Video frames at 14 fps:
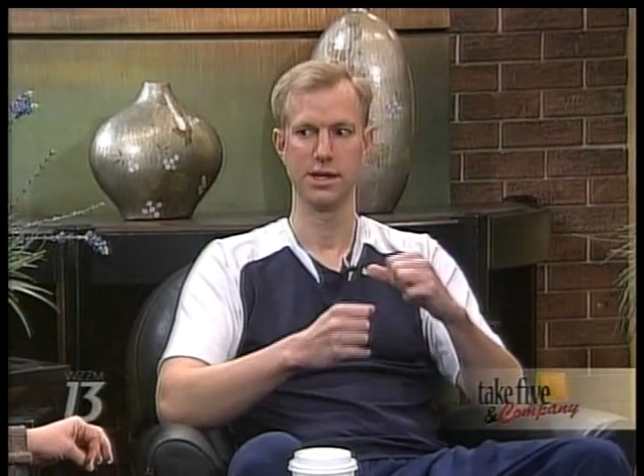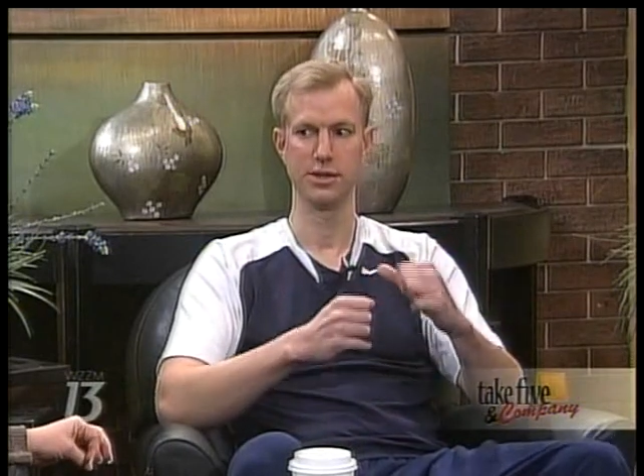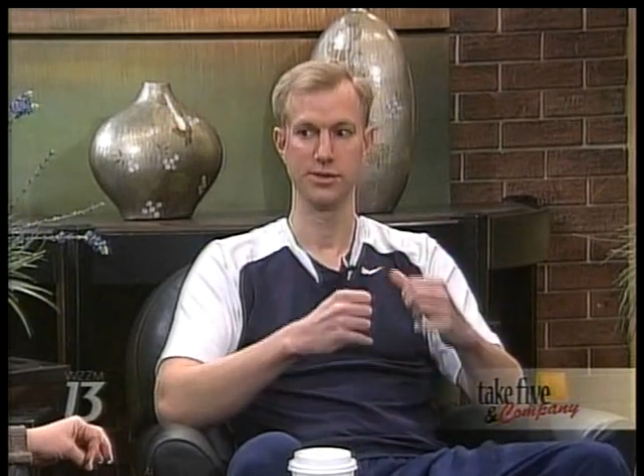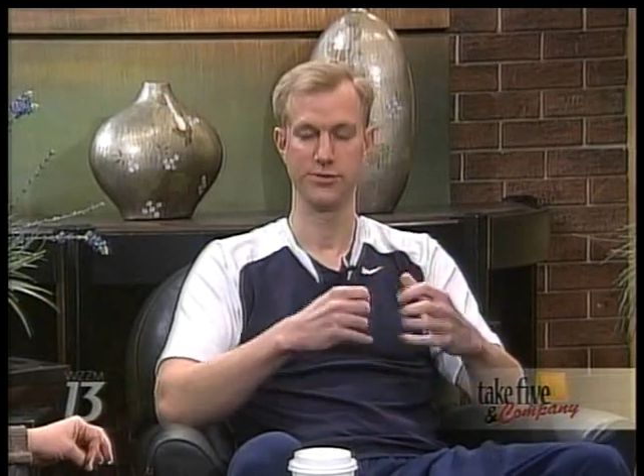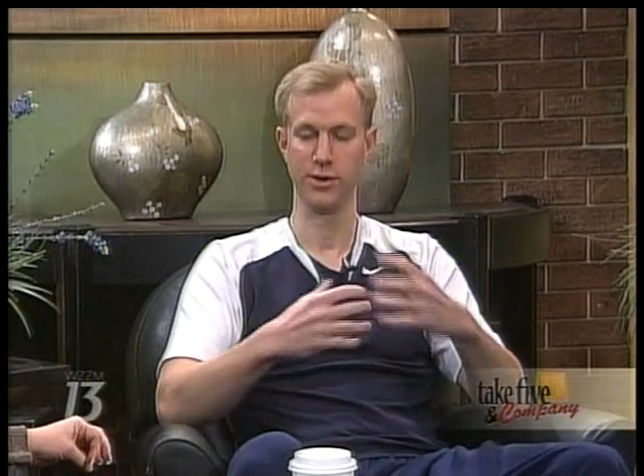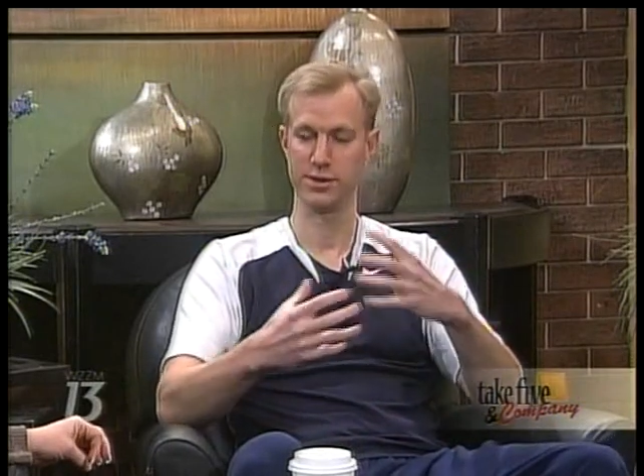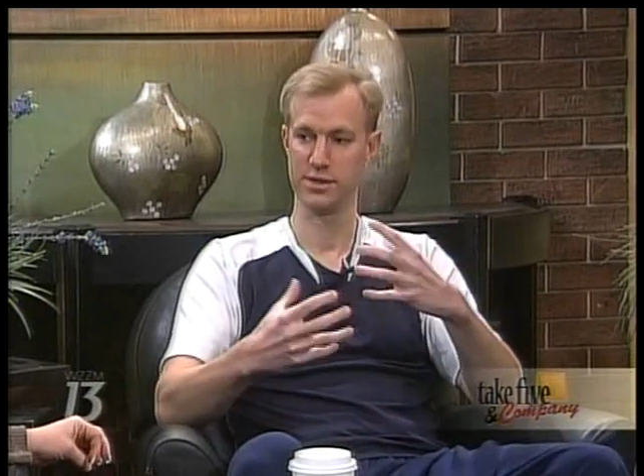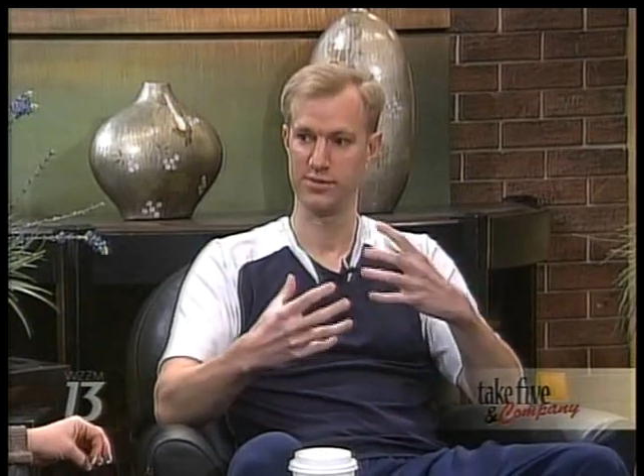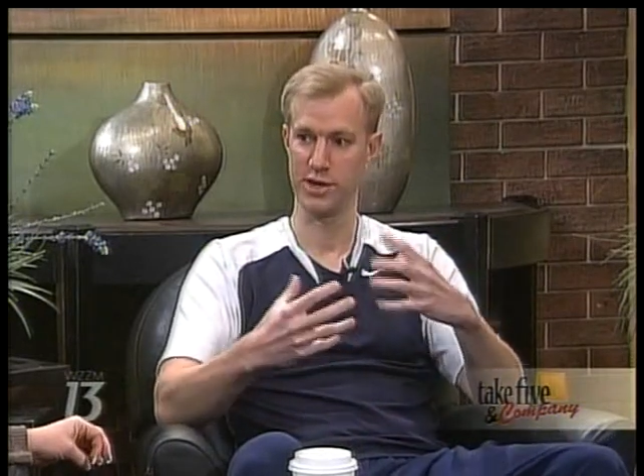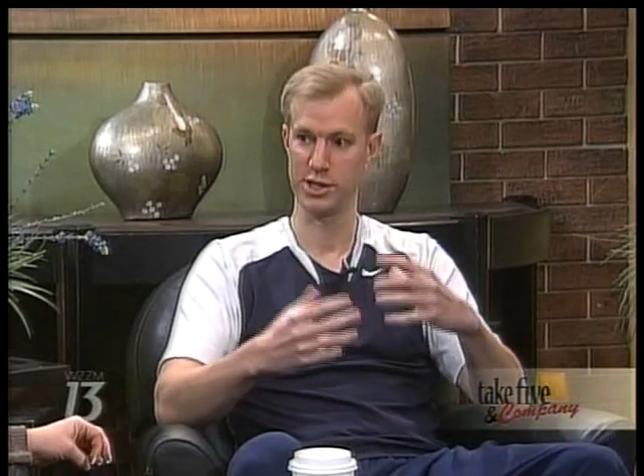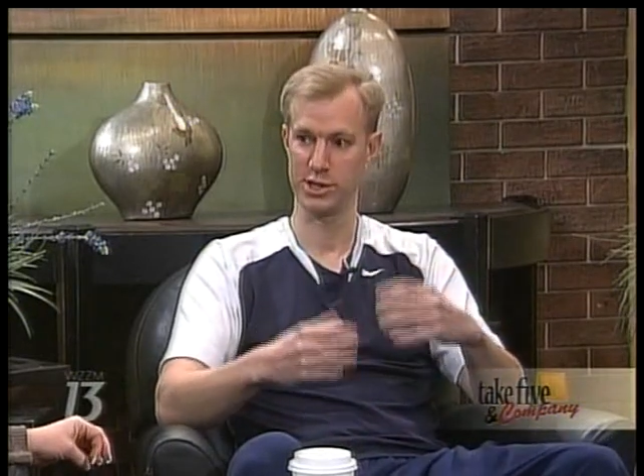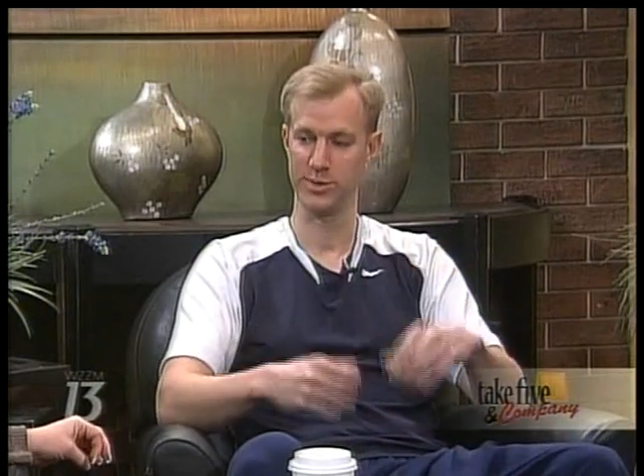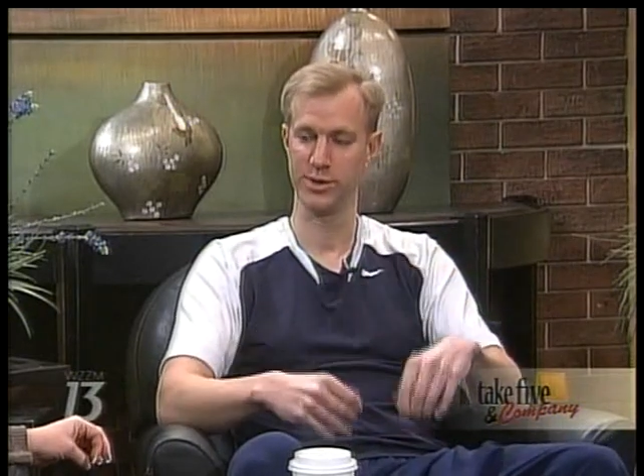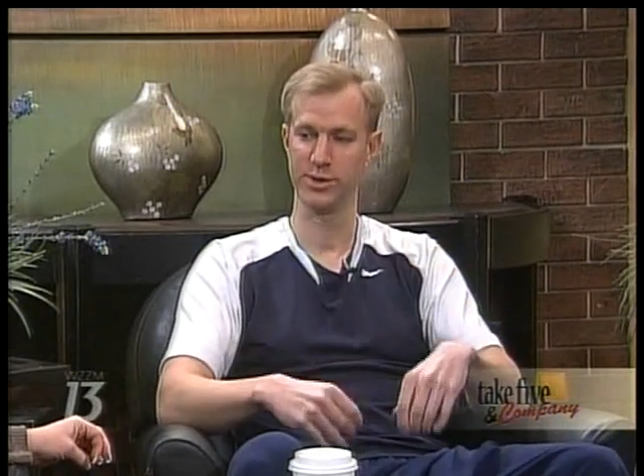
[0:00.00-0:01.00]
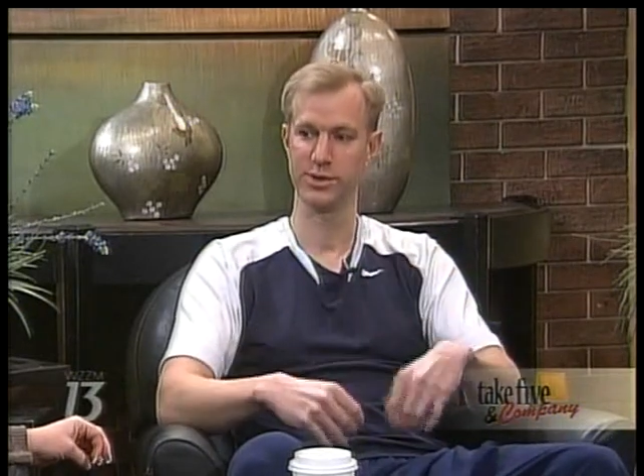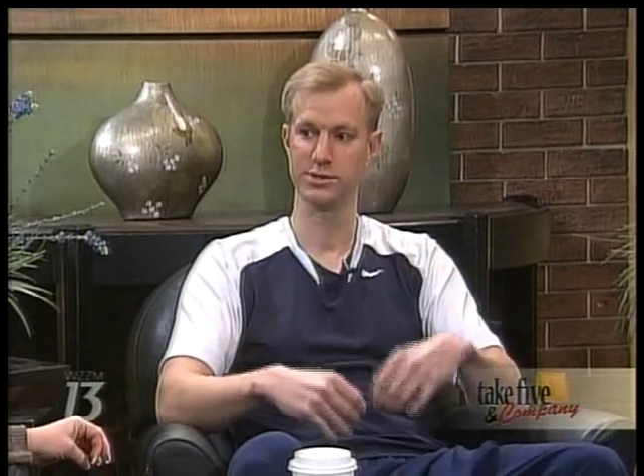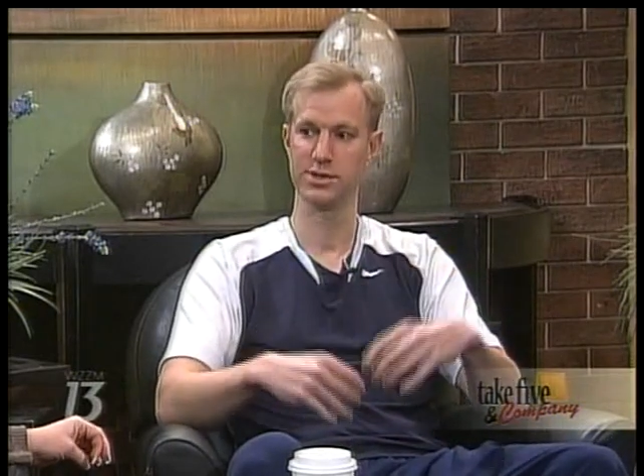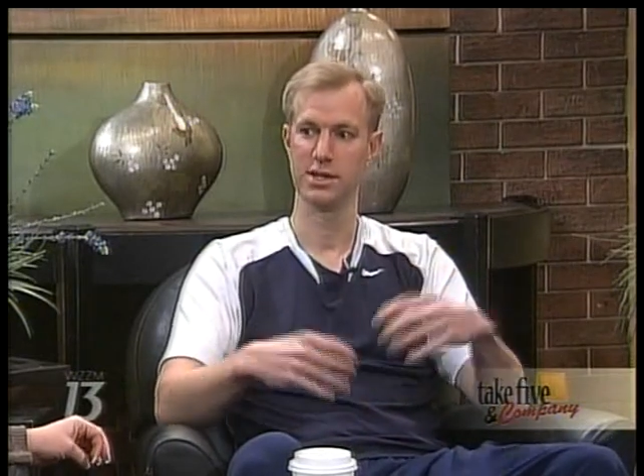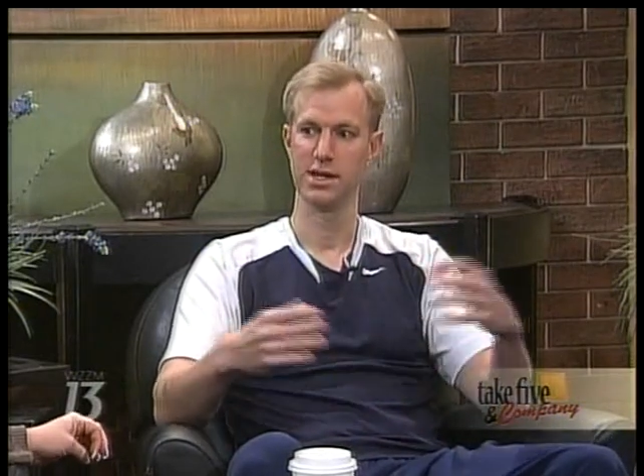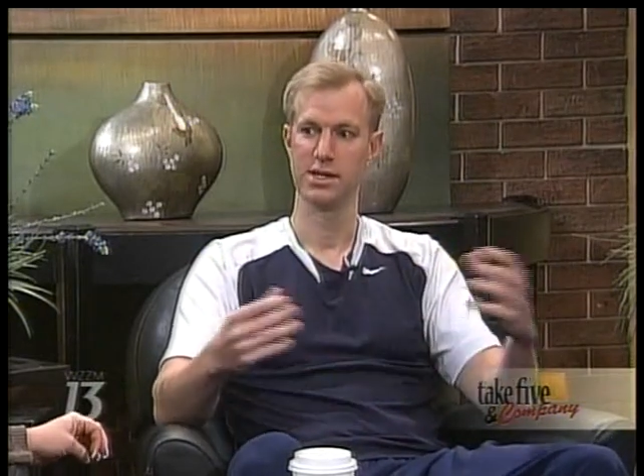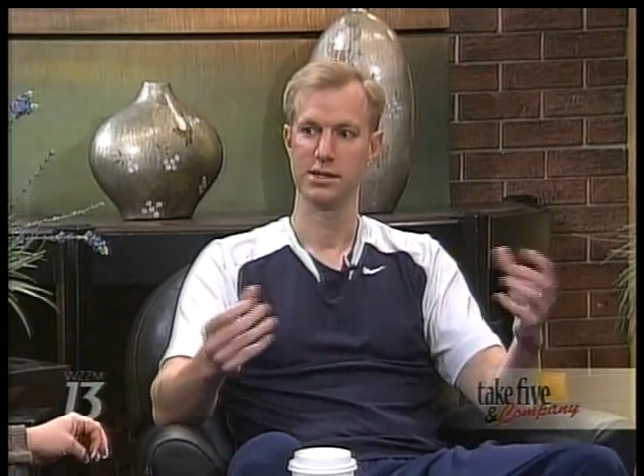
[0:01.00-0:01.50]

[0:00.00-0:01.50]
the fruits and vegetables,